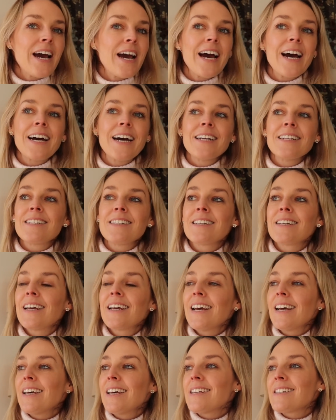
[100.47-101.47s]
had
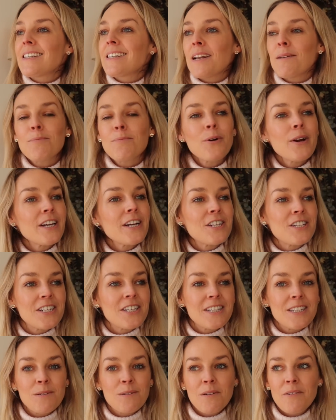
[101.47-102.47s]

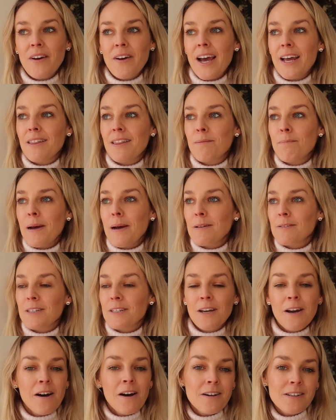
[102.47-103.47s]
celebrations, we've had the
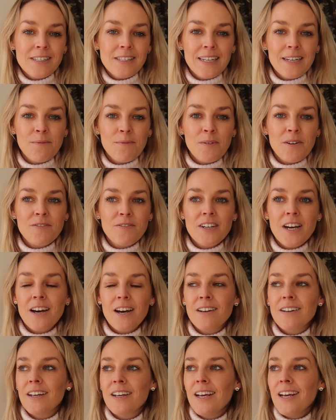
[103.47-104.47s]
bouncy castle in, we've
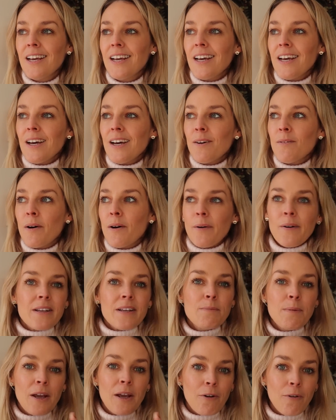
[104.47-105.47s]
done, well,
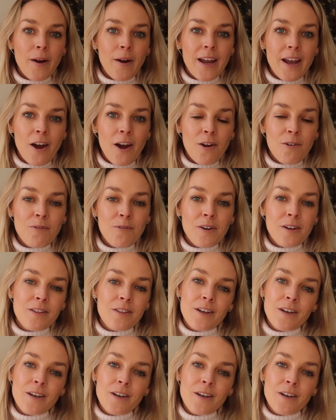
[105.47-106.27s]
it's been great over